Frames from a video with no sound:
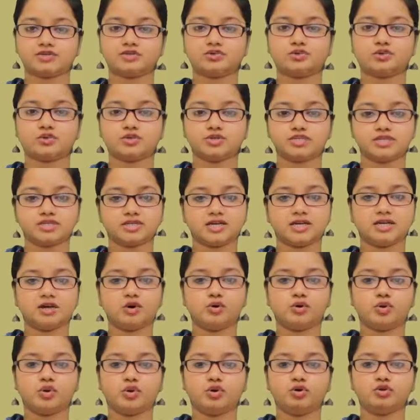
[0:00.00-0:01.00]
crucial
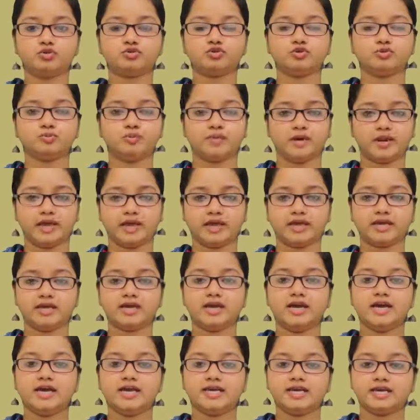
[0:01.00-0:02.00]
role to
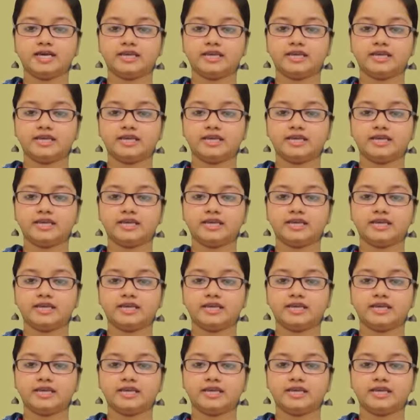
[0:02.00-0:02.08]
play